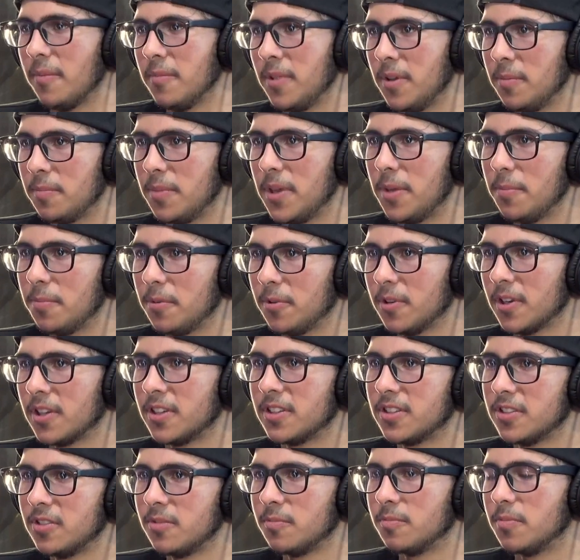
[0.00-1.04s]
people
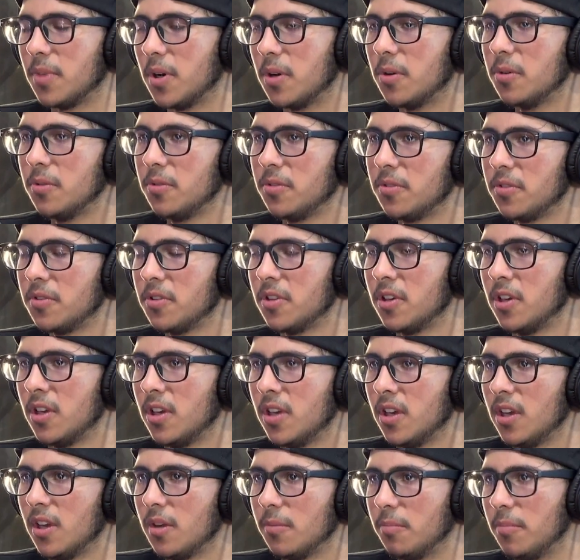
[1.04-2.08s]
consume both,
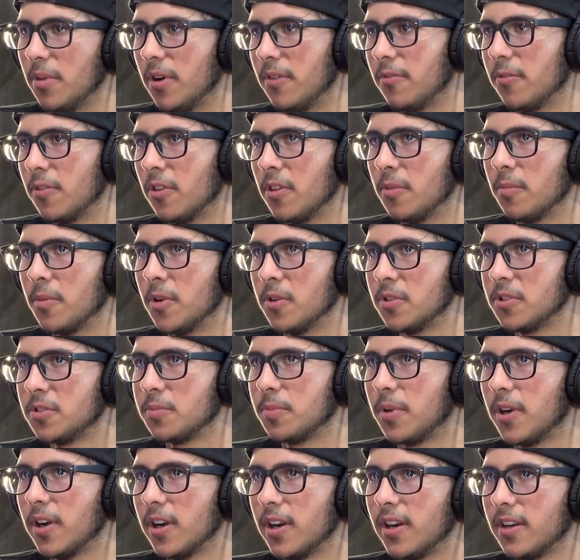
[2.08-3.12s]
but for the most
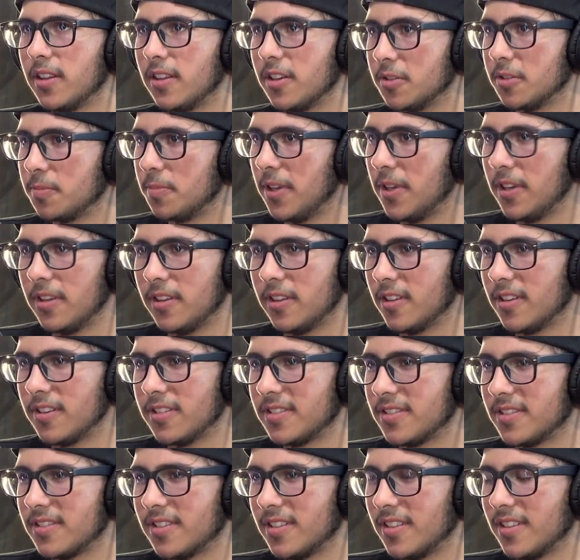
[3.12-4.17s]
part, that's
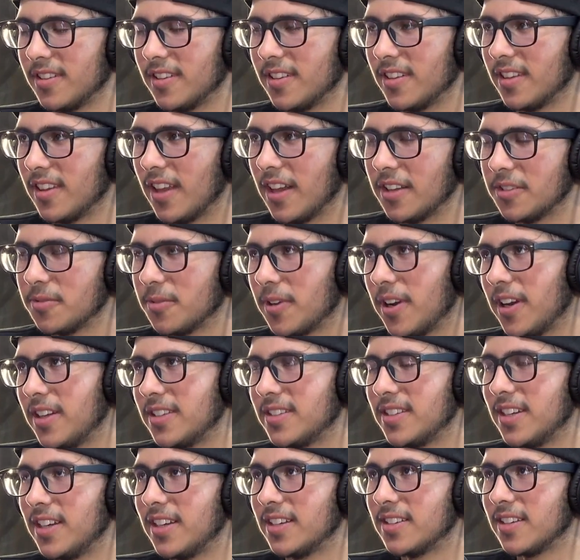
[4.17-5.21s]
what I
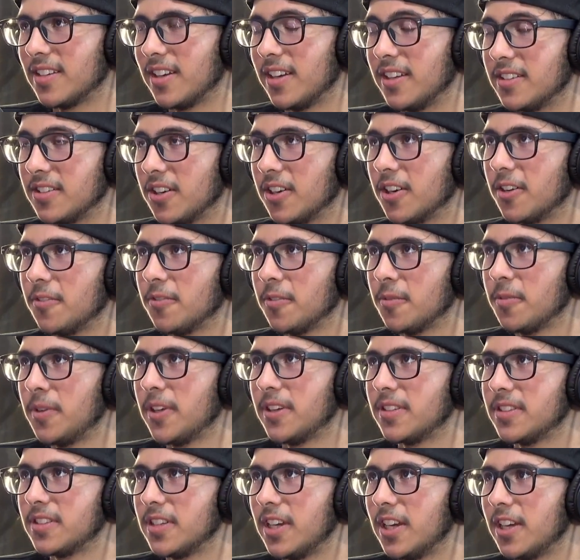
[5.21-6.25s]
say. It's hard for me to
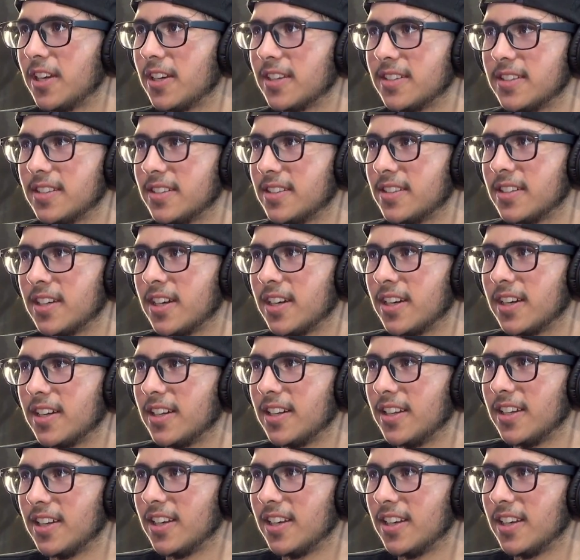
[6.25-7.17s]
say because it's not.